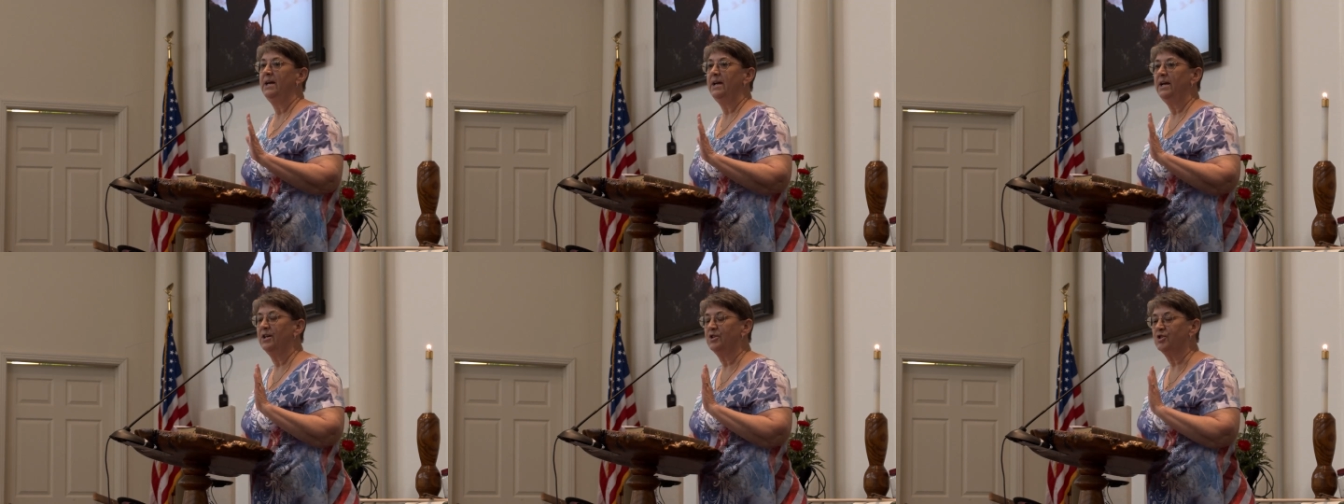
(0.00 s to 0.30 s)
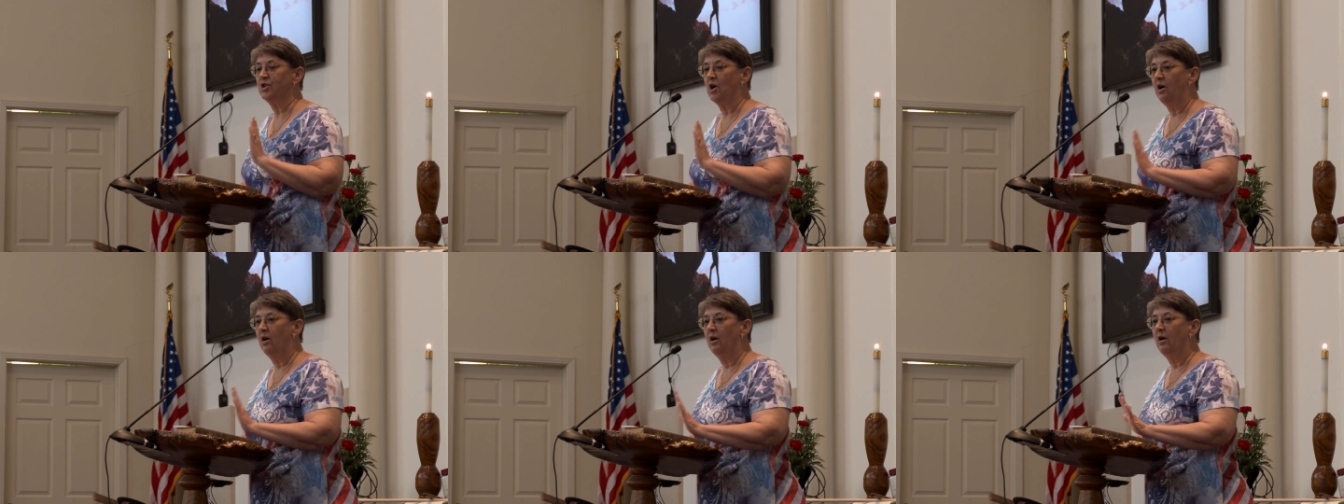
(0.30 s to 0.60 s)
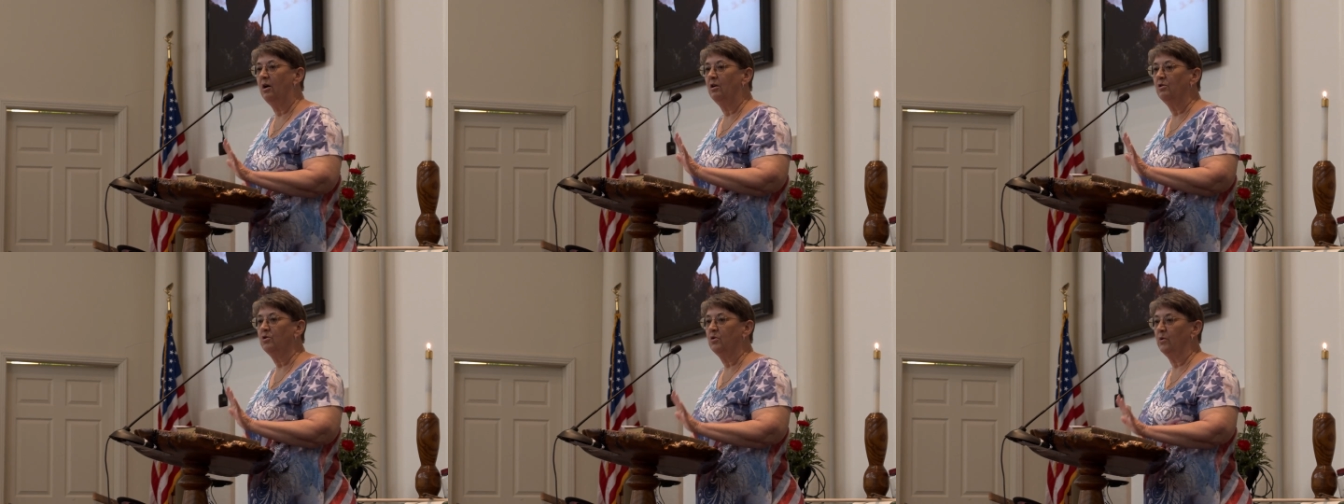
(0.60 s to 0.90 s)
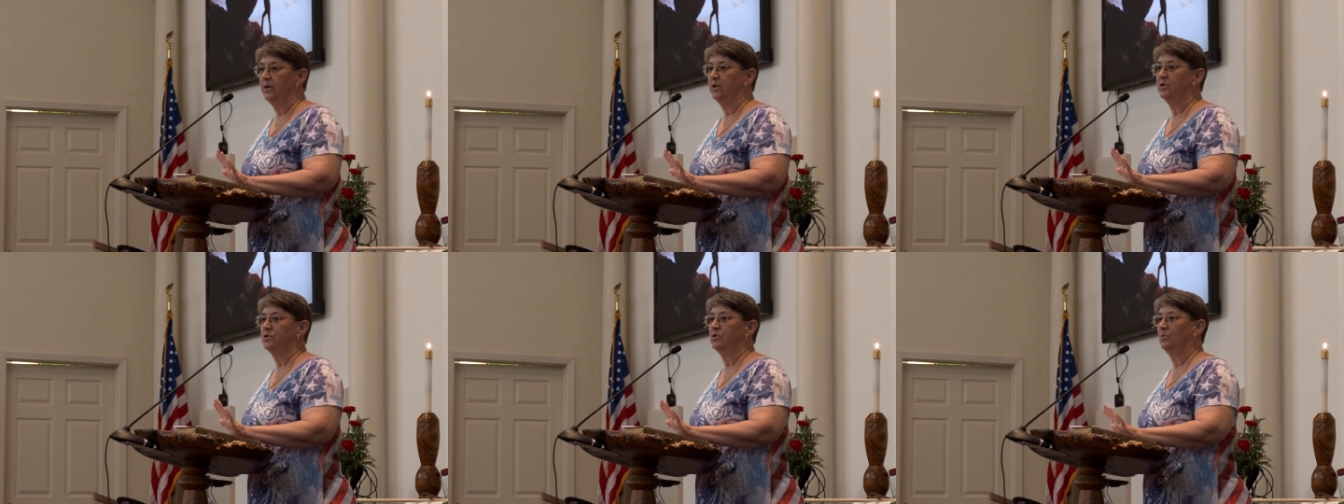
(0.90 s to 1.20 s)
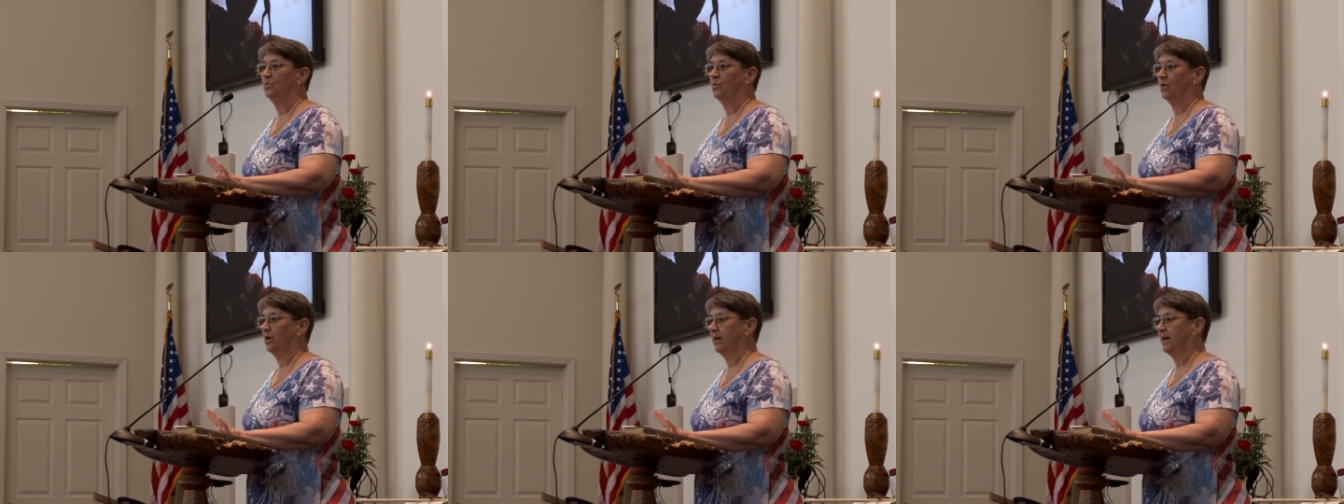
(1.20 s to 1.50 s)
It's all going to
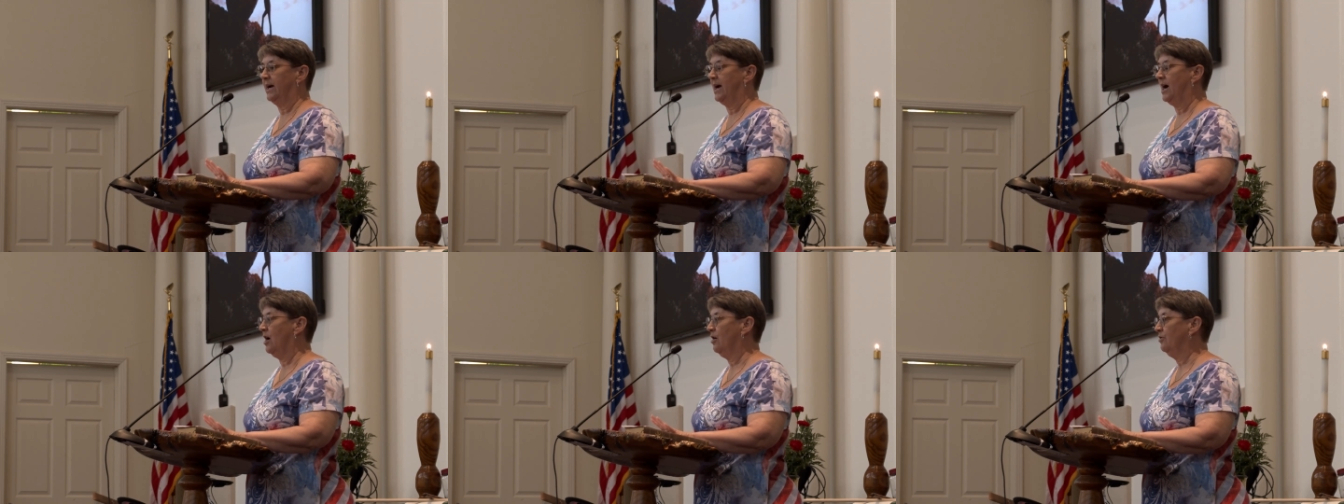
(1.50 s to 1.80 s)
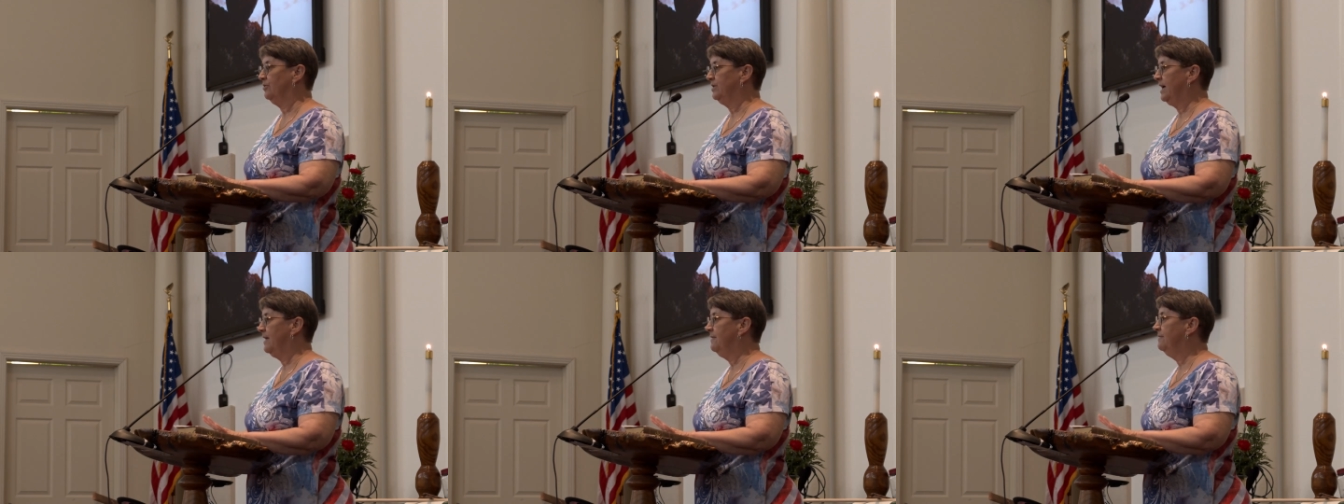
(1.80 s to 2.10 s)
work out.